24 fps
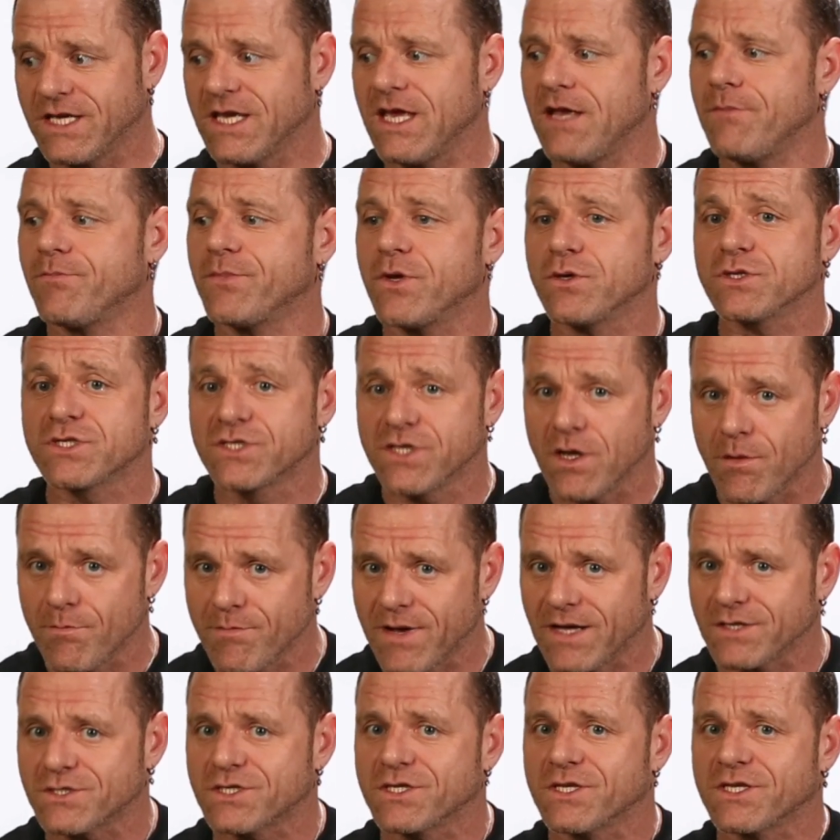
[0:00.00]
keep those
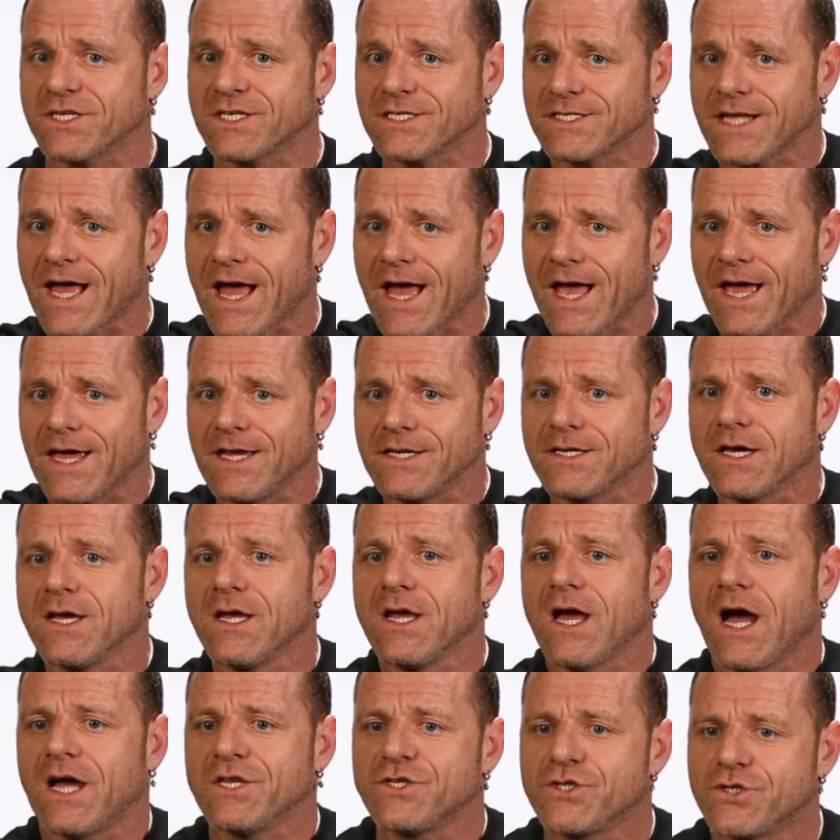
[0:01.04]
dumbbells to the side
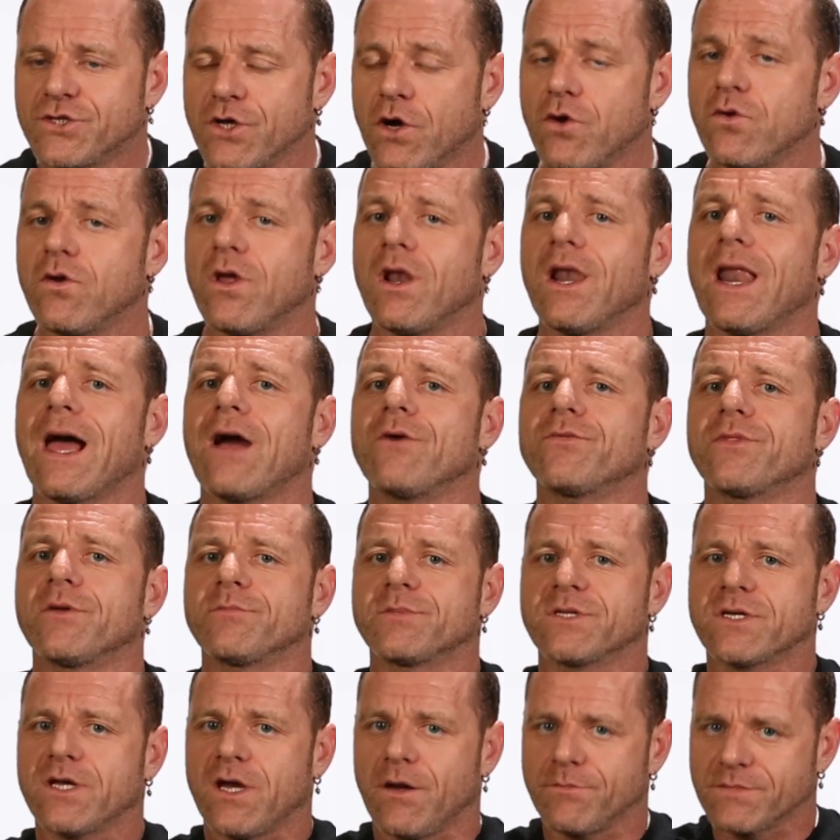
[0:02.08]
and don't allow them
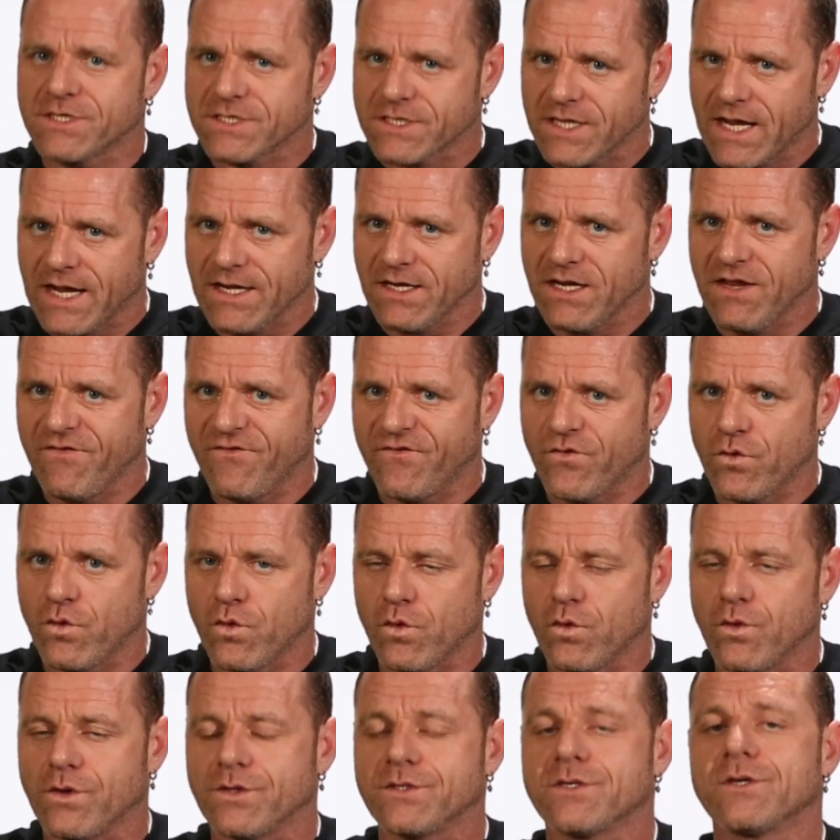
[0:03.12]
to come slightly
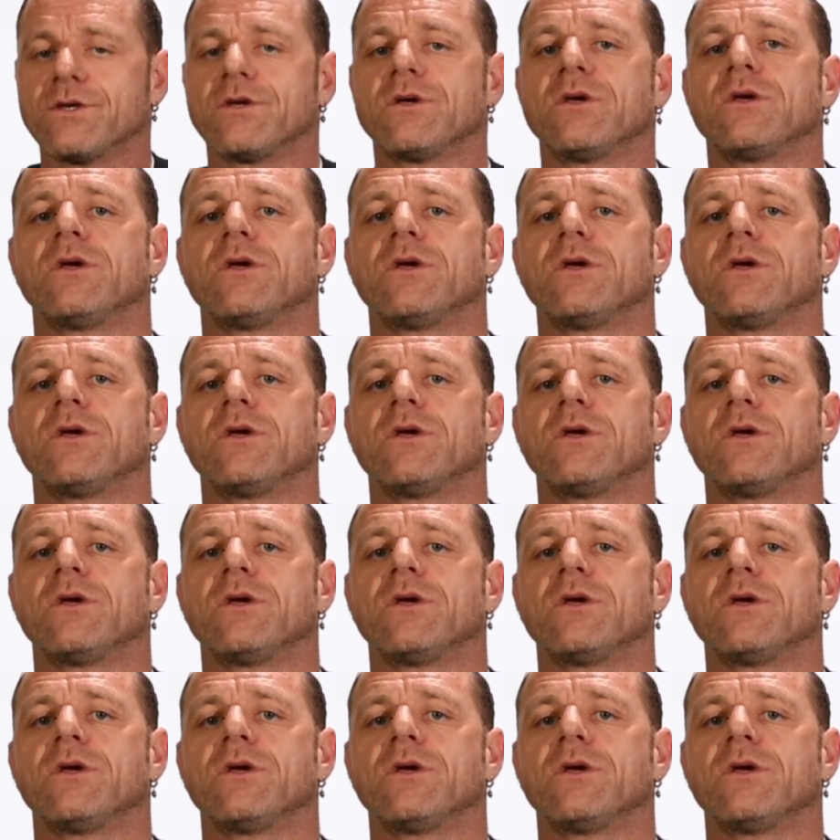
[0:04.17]
forward,